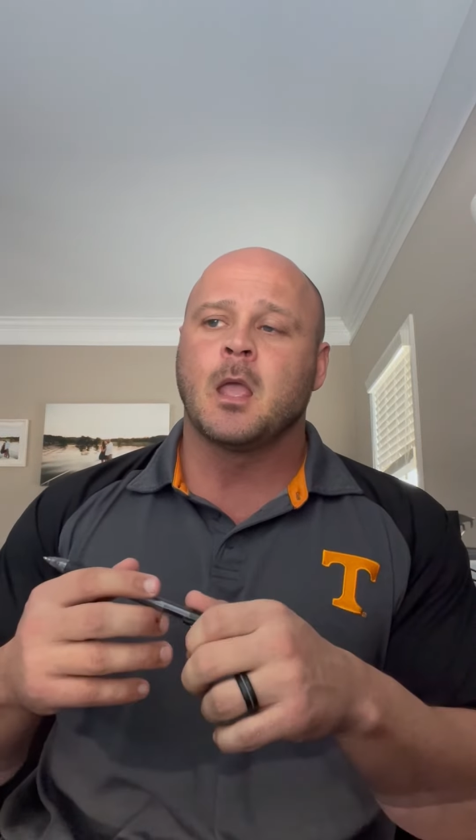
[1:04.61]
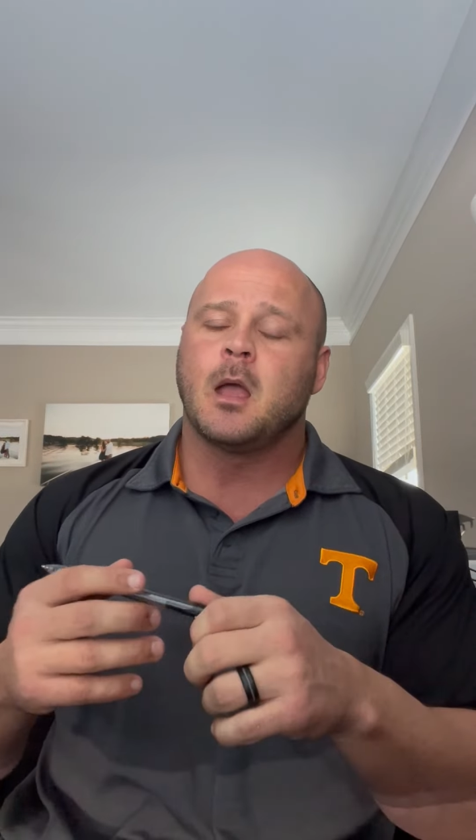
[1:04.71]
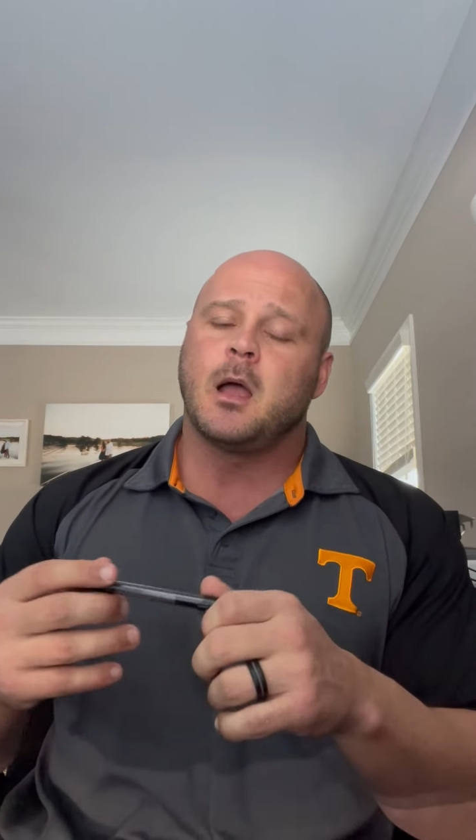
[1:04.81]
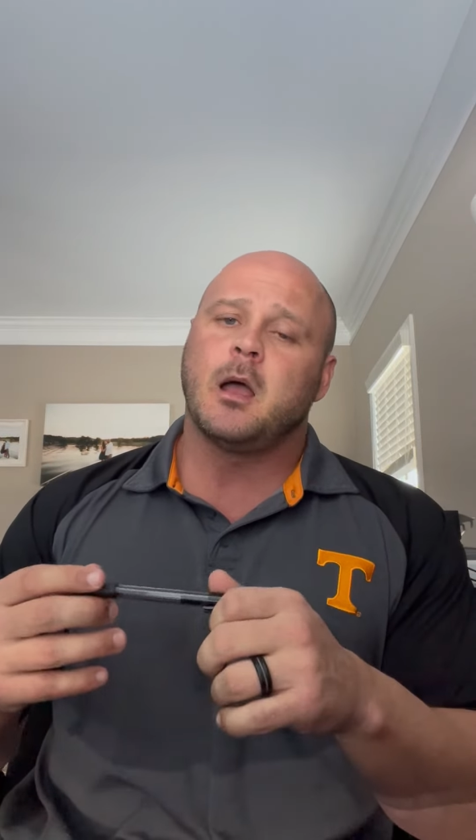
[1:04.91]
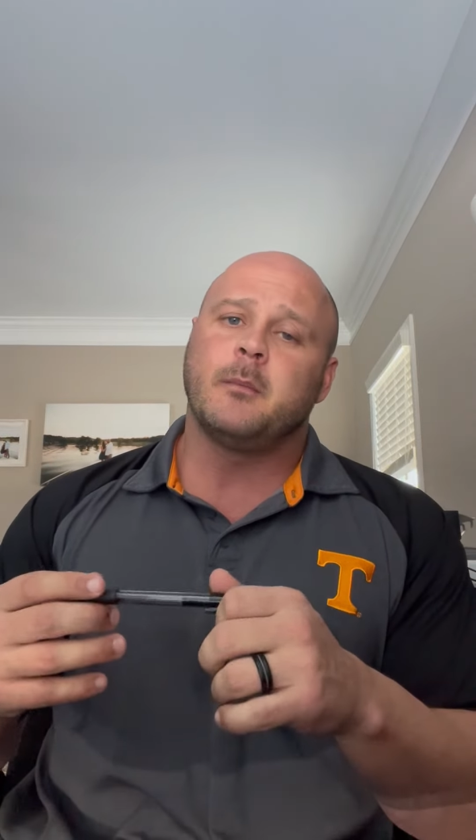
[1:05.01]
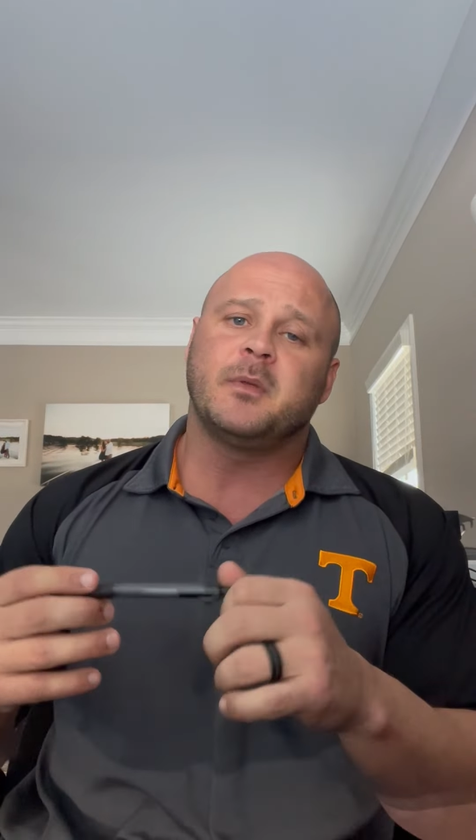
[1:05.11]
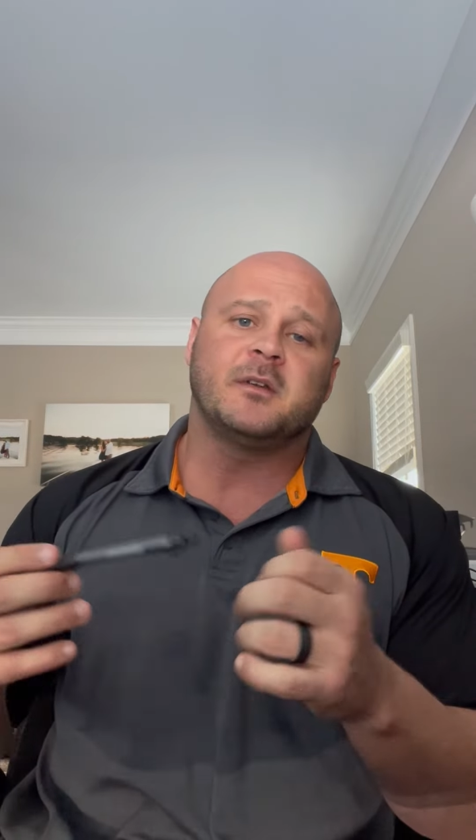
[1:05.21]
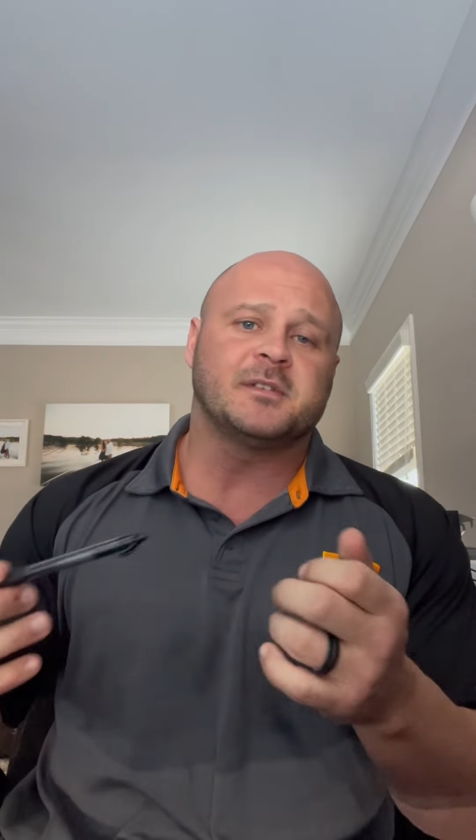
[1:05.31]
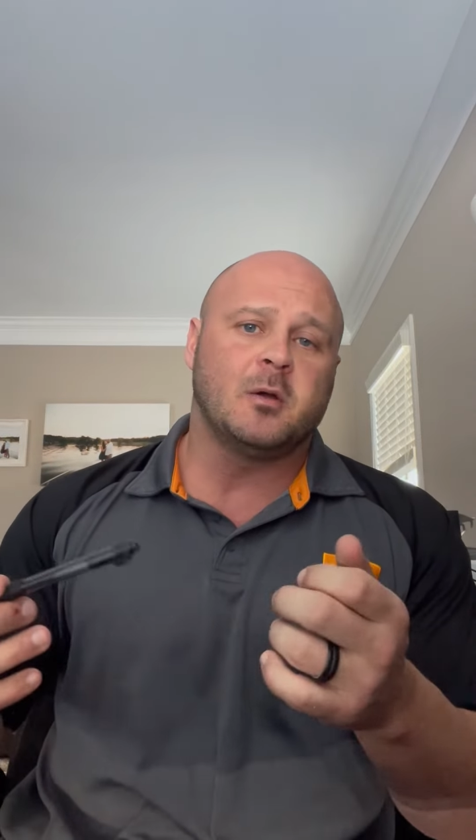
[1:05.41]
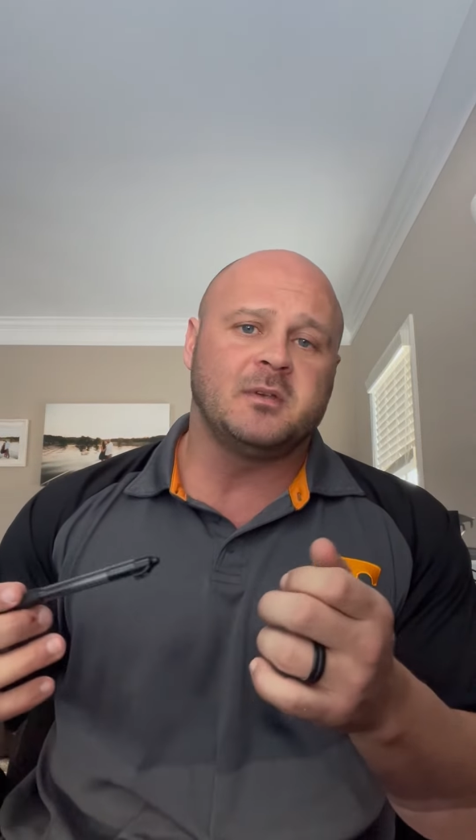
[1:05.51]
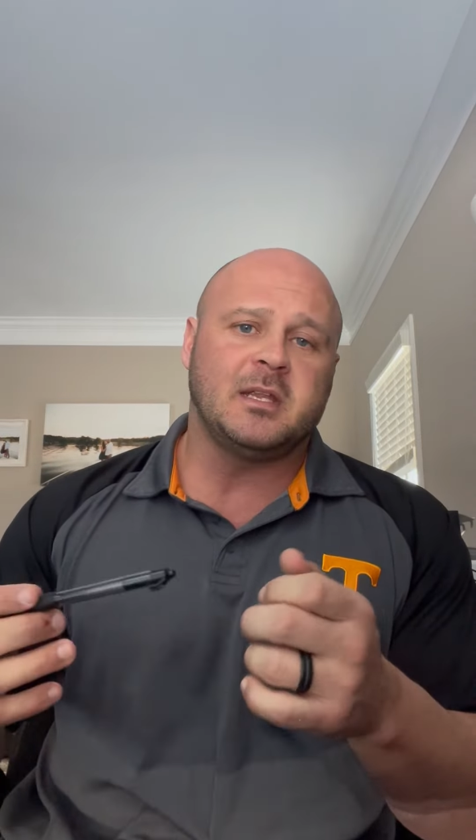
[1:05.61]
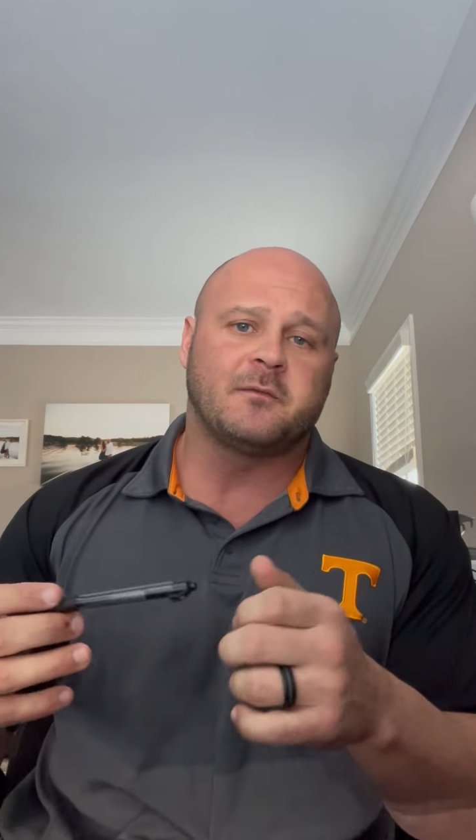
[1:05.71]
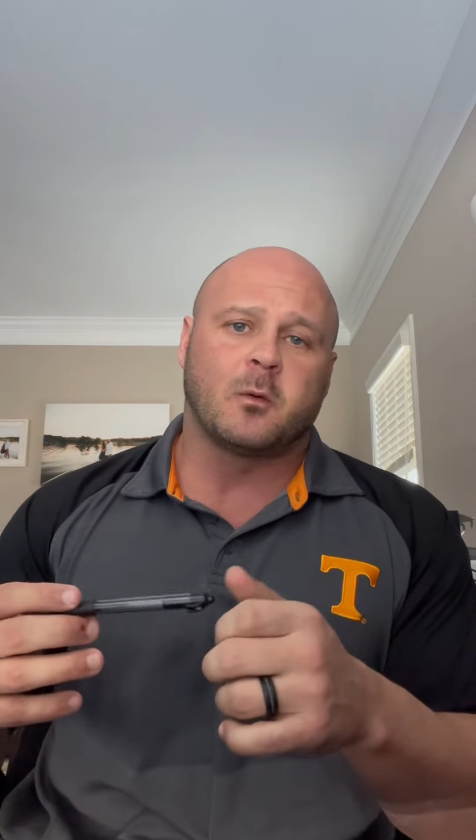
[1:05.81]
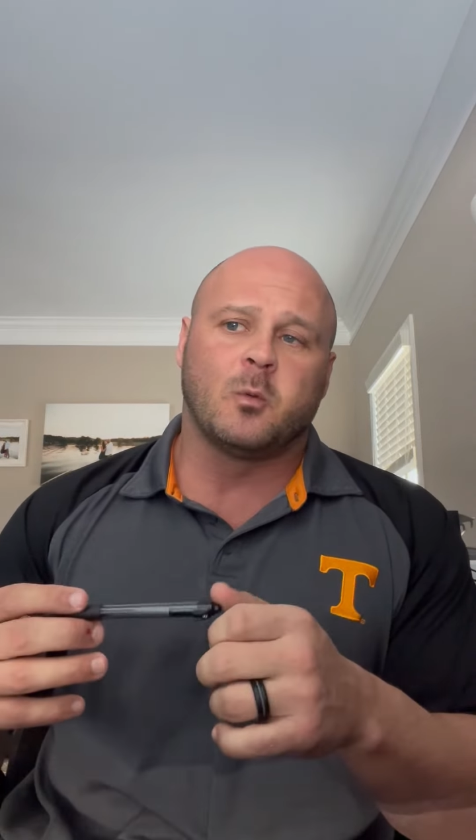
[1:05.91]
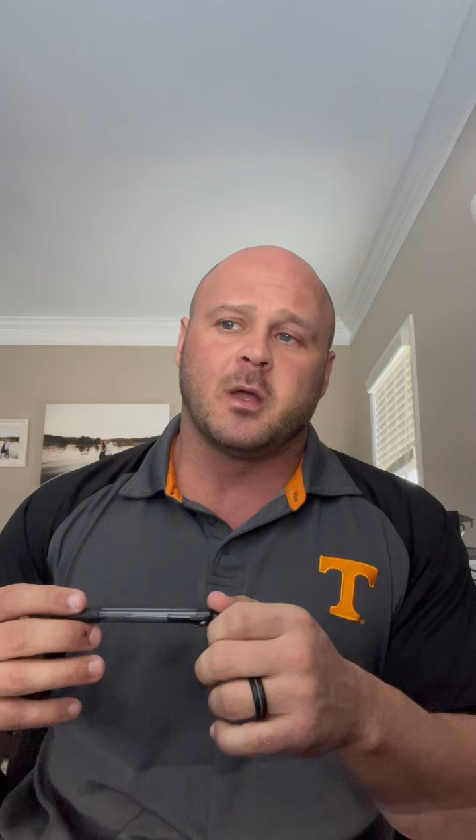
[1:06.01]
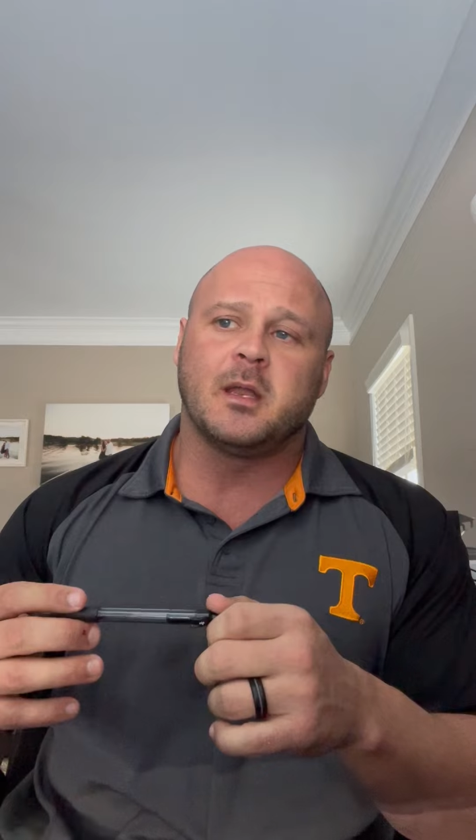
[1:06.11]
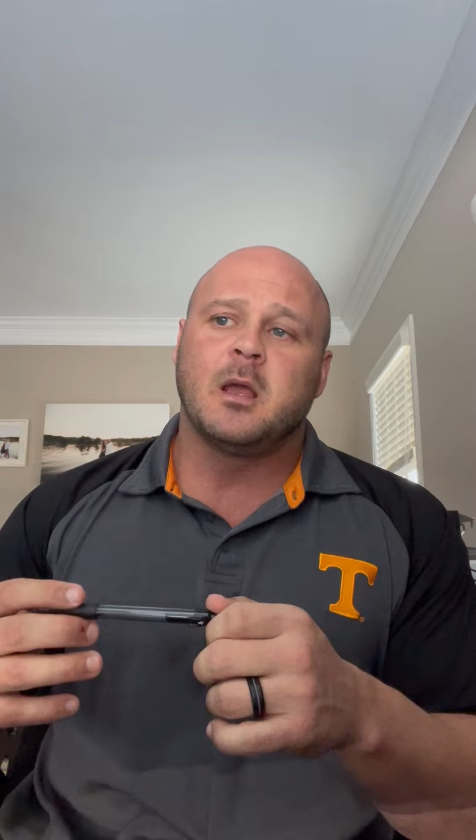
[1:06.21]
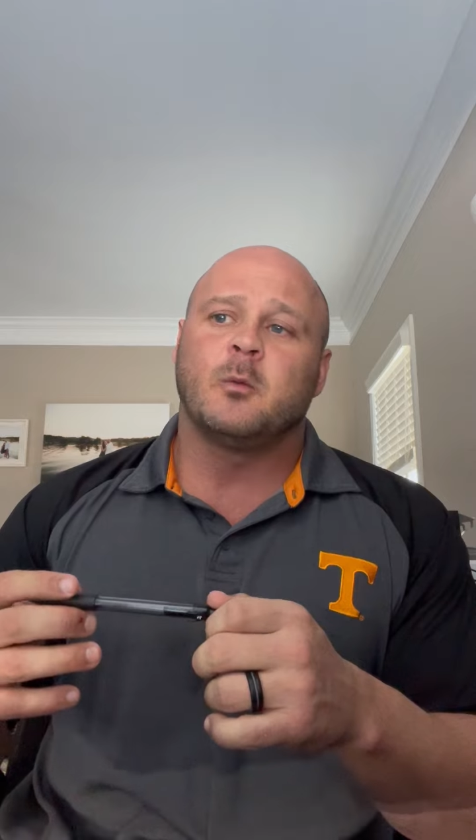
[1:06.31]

But there's no need for one.